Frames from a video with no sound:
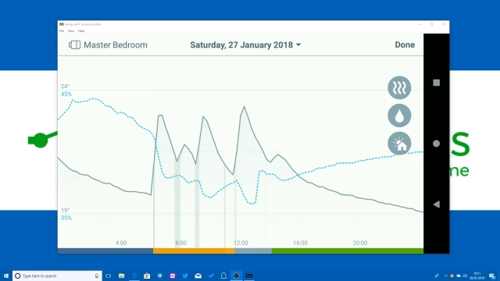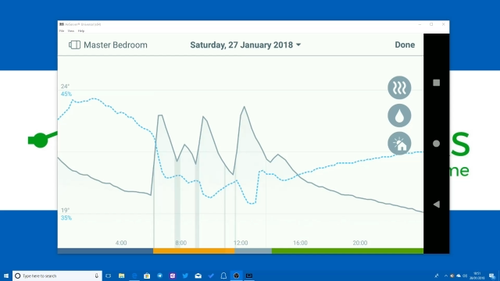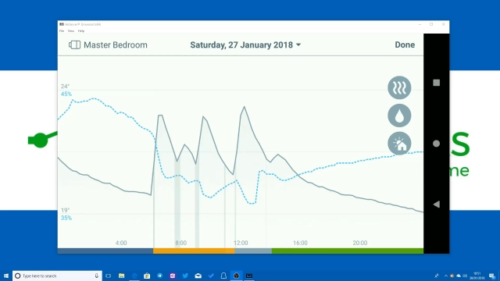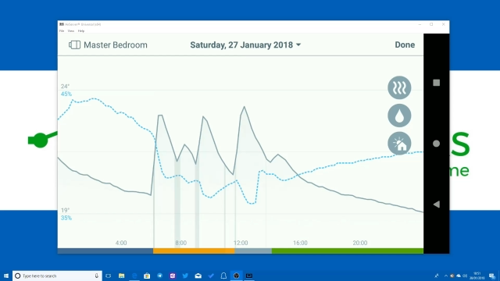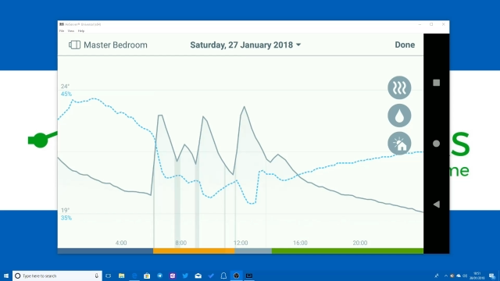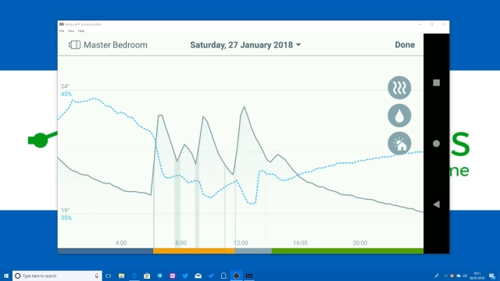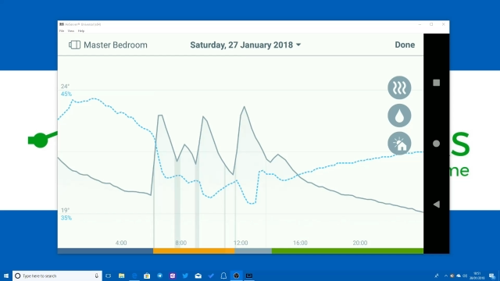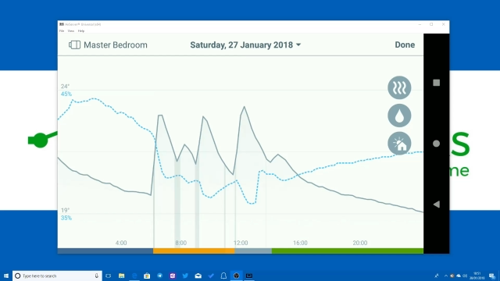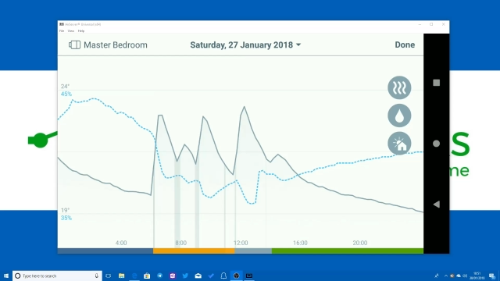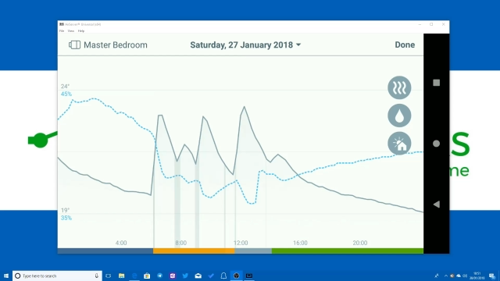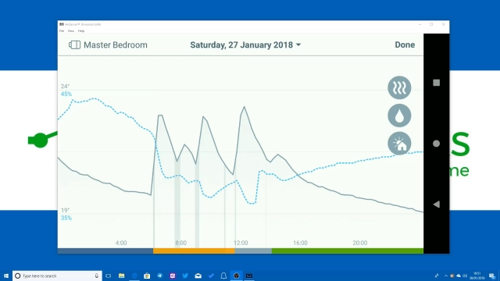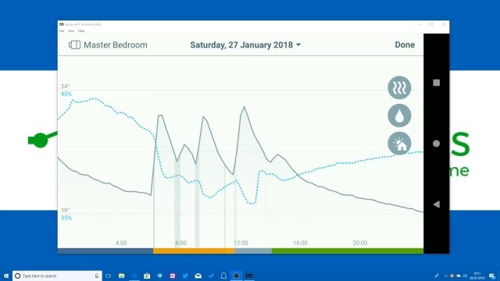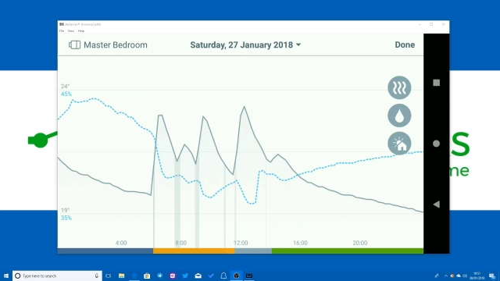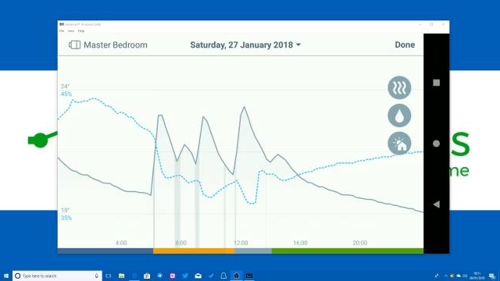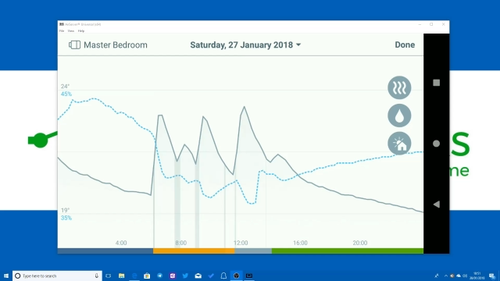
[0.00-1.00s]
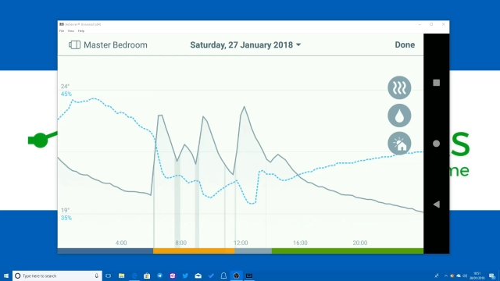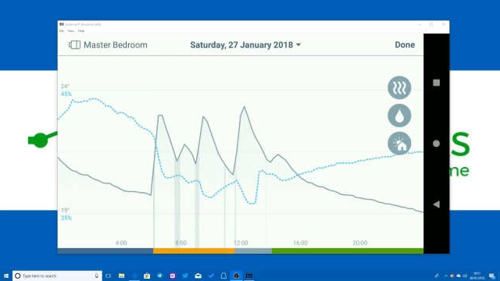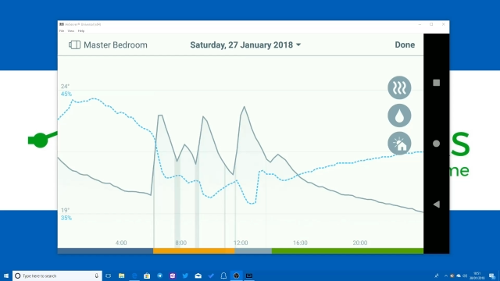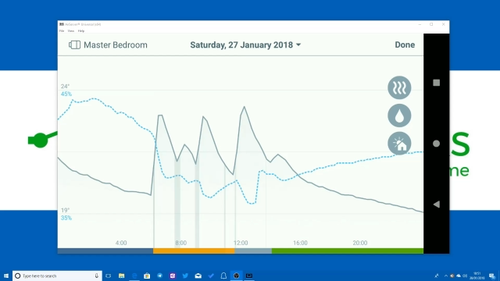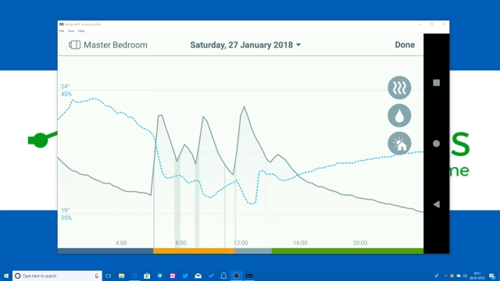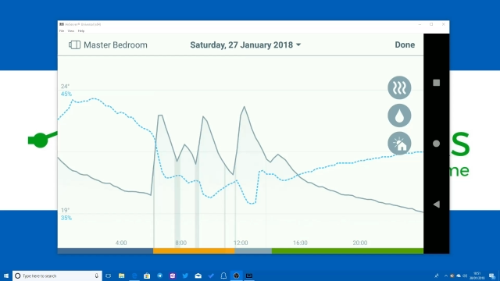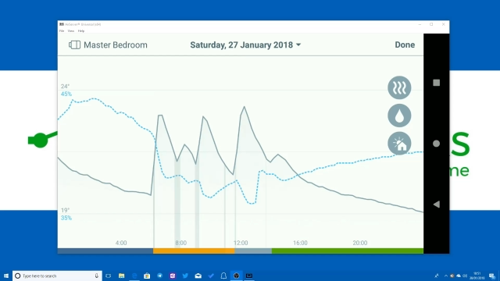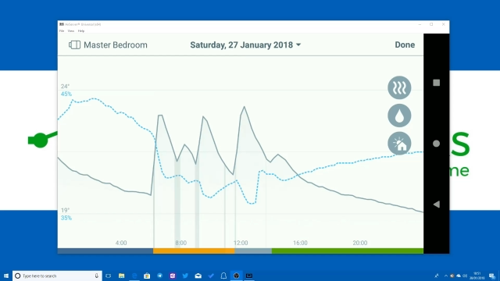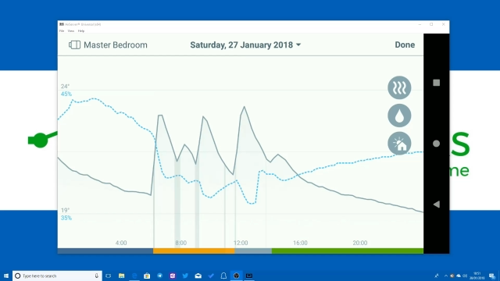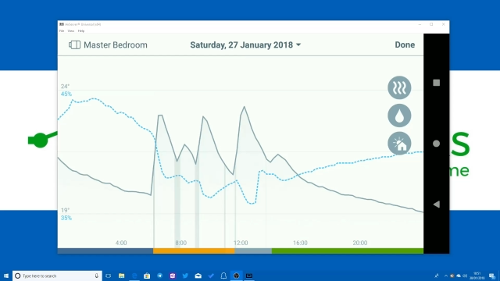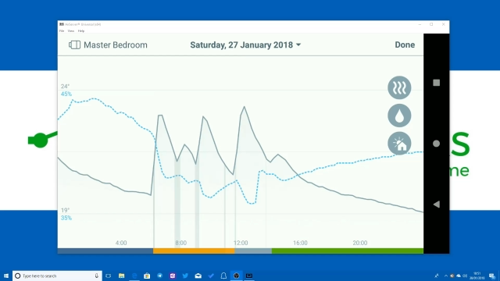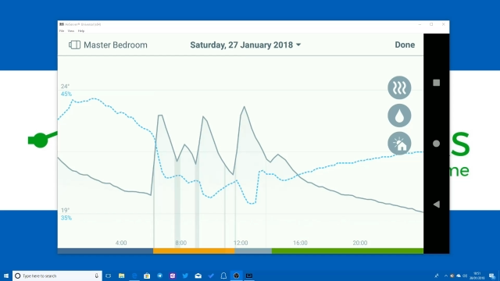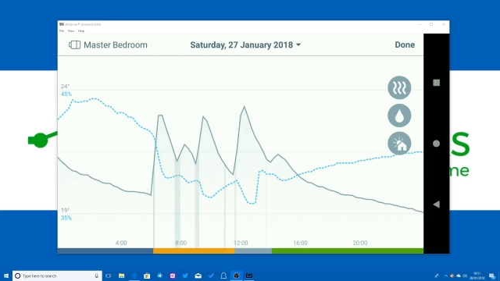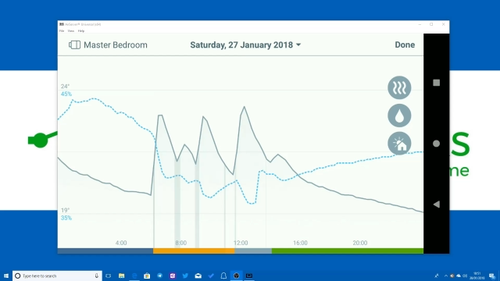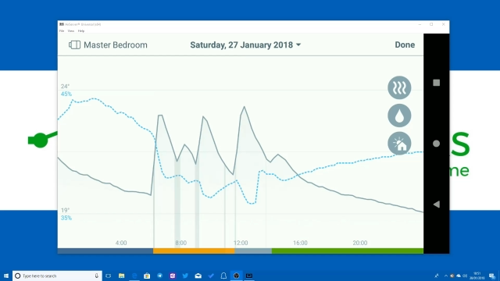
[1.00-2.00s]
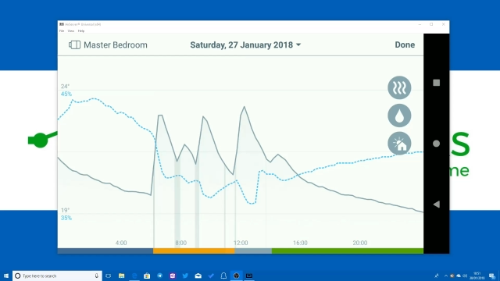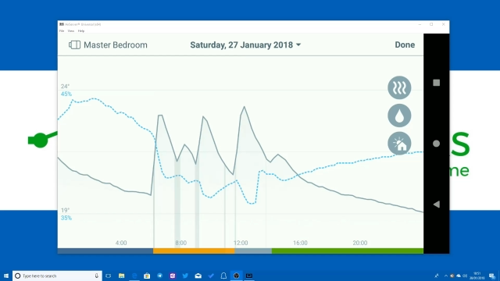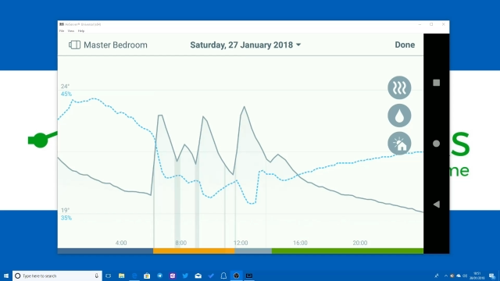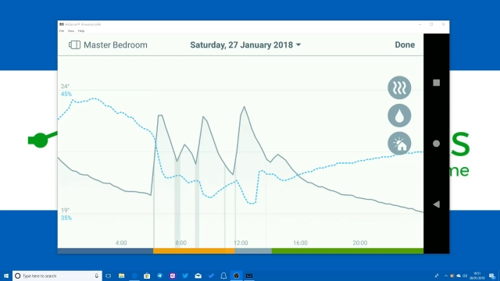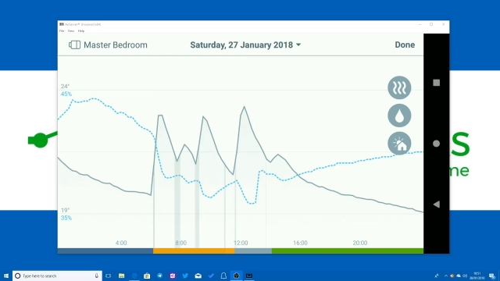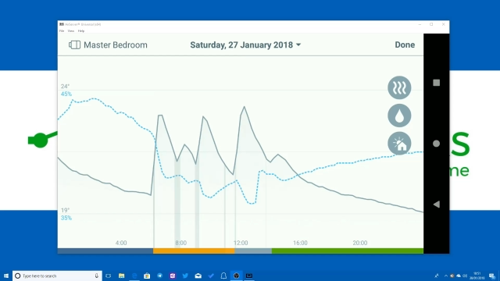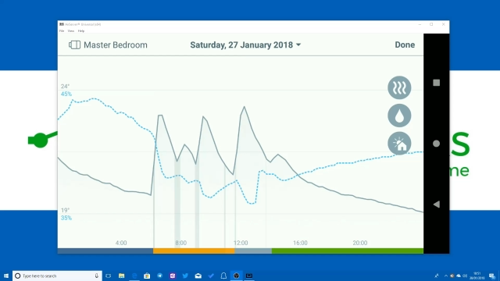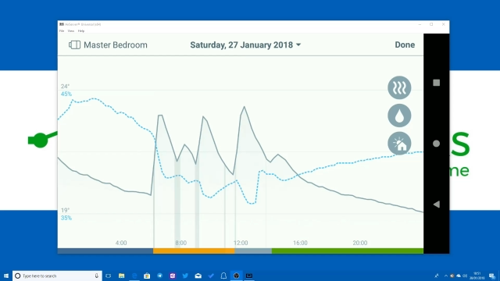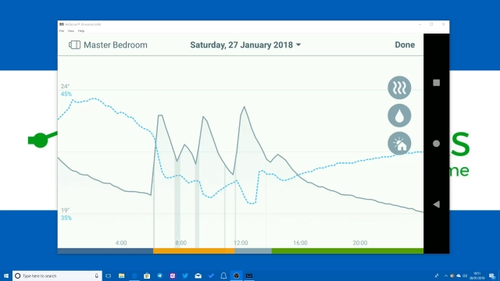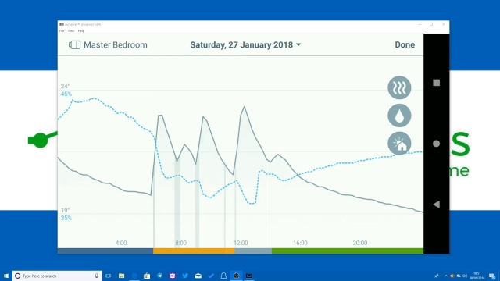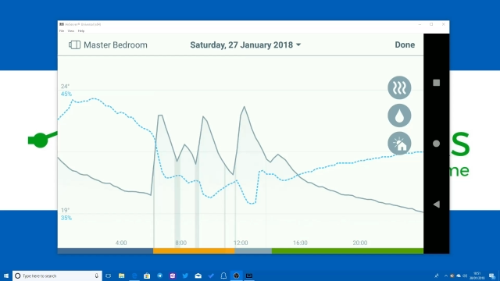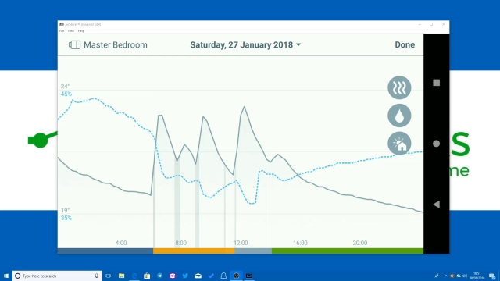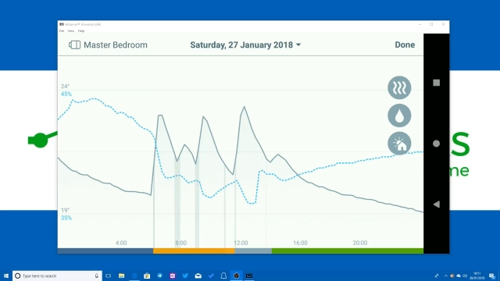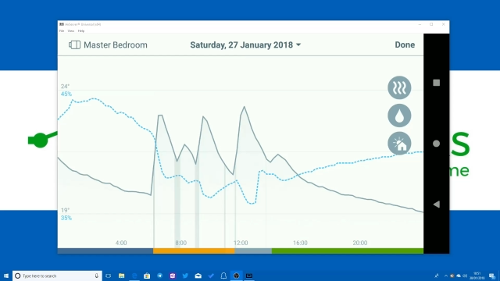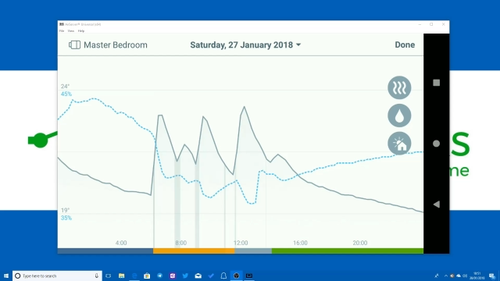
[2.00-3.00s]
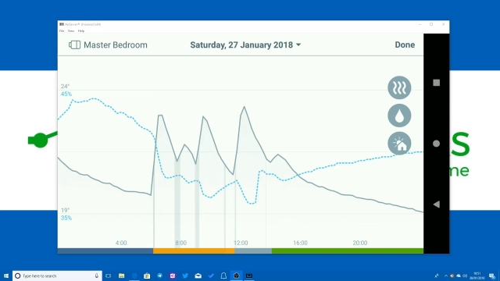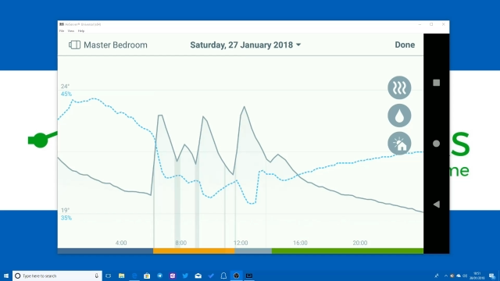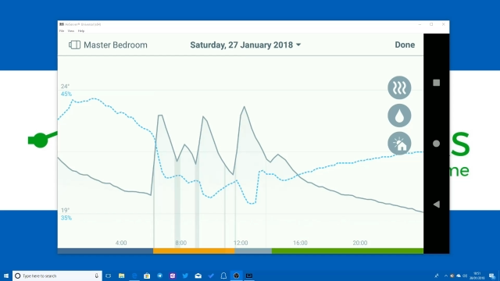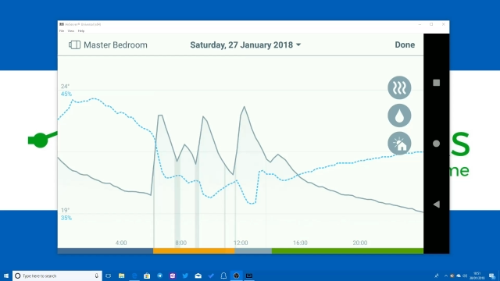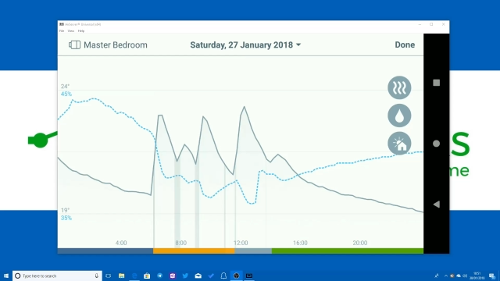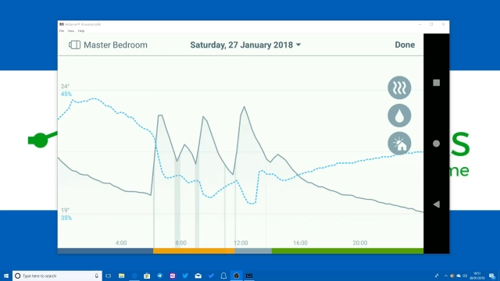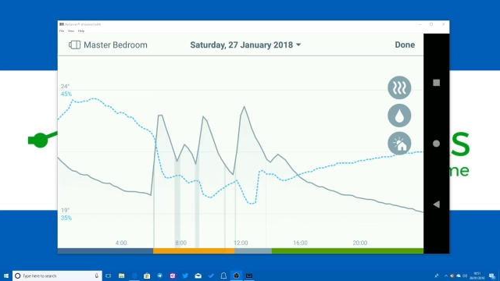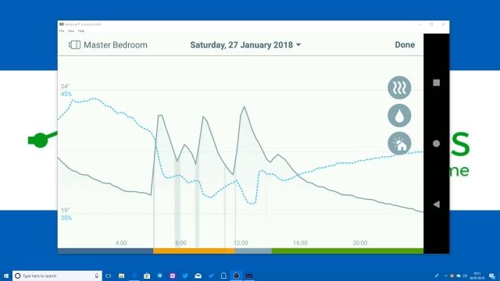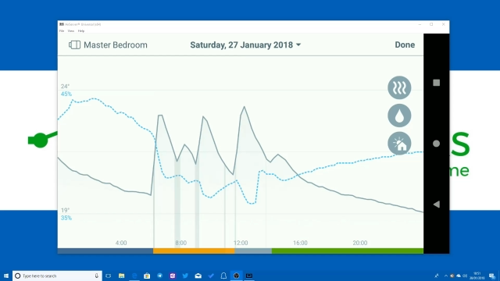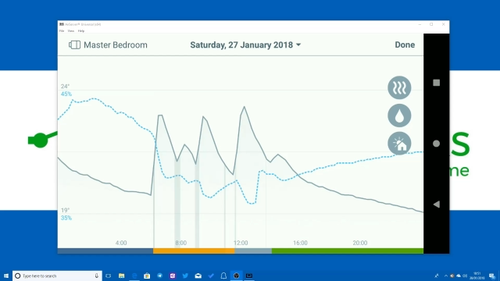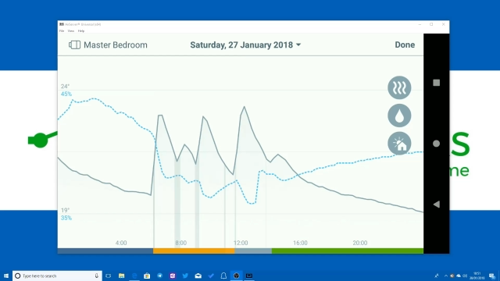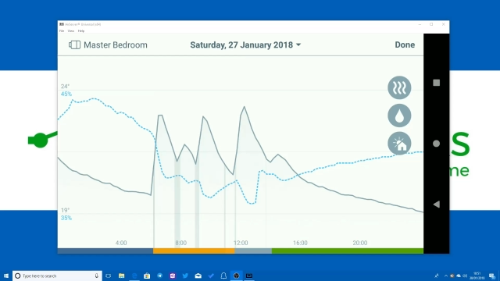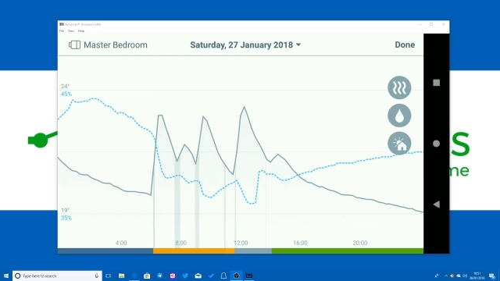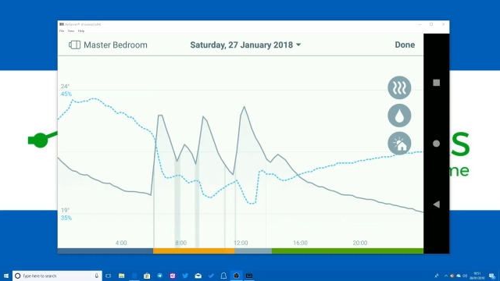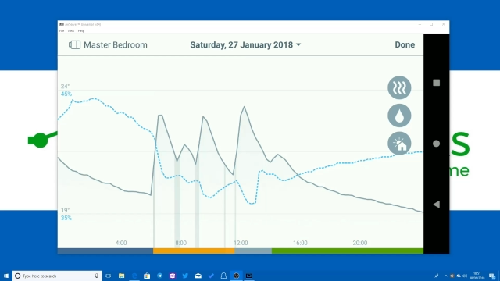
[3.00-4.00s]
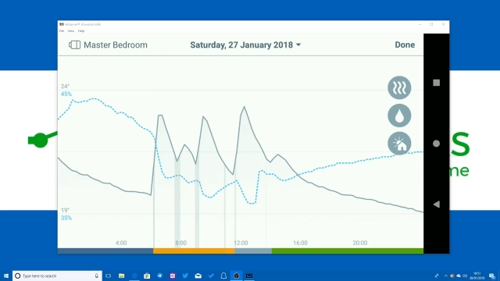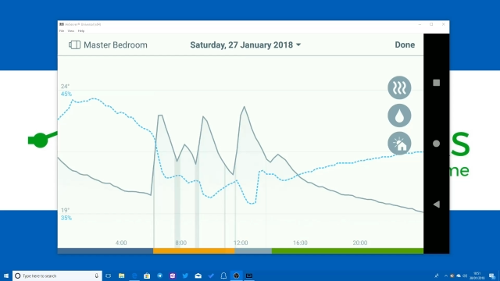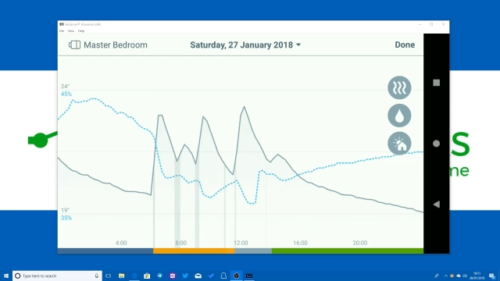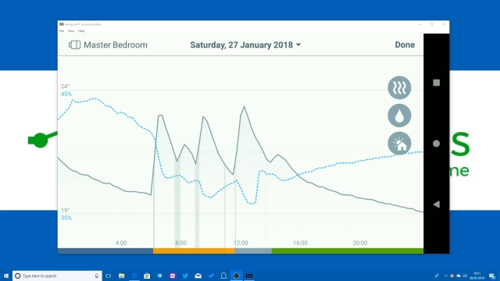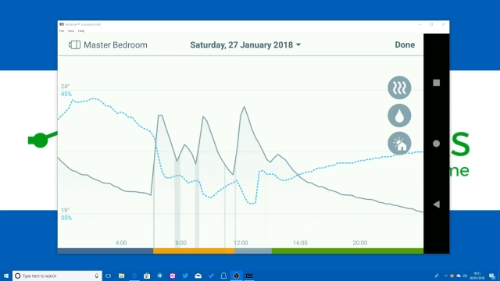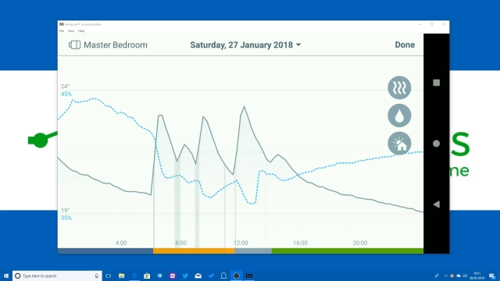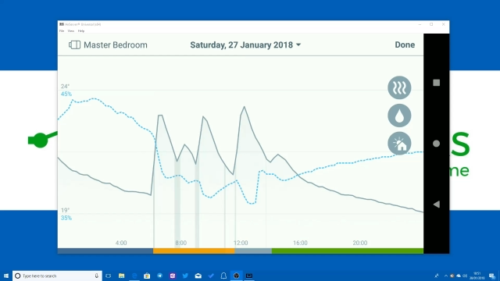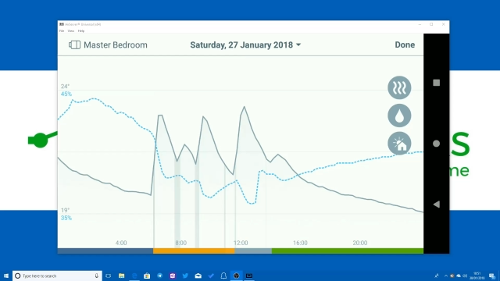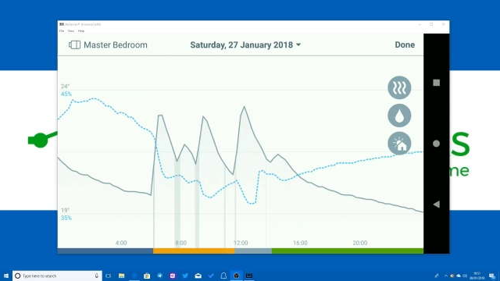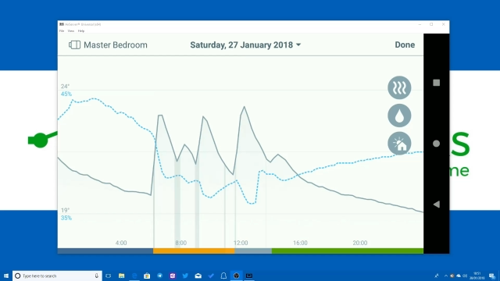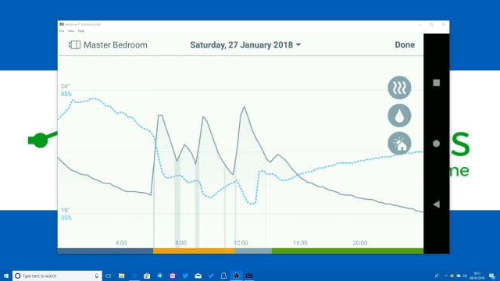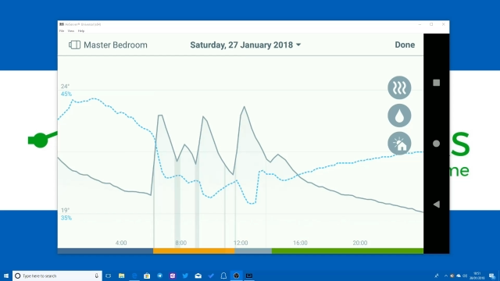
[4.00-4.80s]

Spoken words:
[unreadable: no face in view]